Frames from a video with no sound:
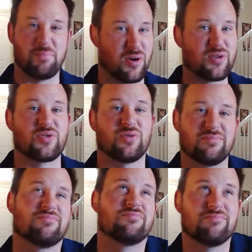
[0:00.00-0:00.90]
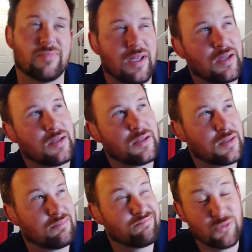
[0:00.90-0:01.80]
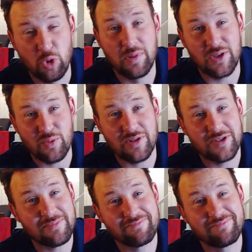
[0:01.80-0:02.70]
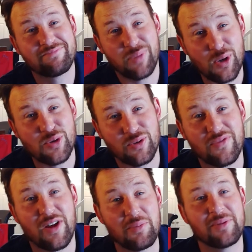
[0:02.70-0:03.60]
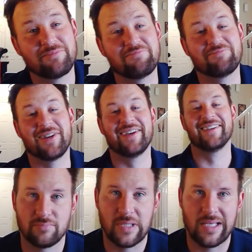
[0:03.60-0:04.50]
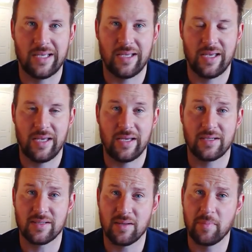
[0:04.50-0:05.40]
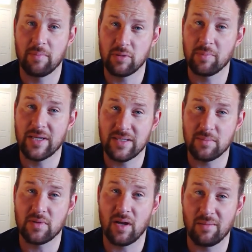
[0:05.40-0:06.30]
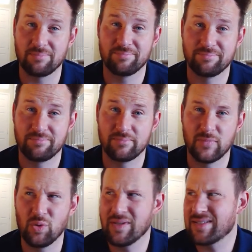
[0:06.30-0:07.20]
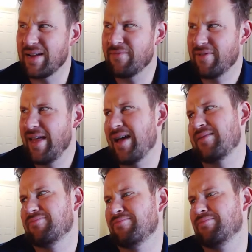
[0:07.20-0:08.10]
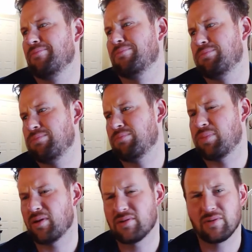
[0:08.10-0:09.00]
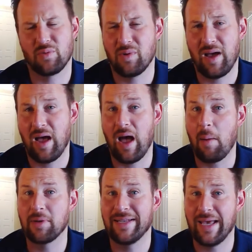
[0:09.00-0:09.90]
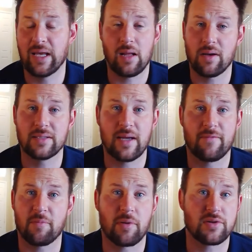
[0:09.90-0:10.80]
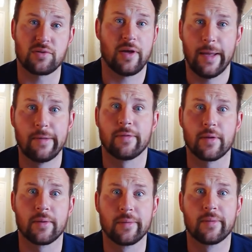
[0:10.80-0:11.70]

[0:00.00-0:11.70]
Personal, 2 buzzwords, personal development. And to some people it might seem dumb. Who has time for that? Personal what? I'm a dad. I don't got time for personal anything.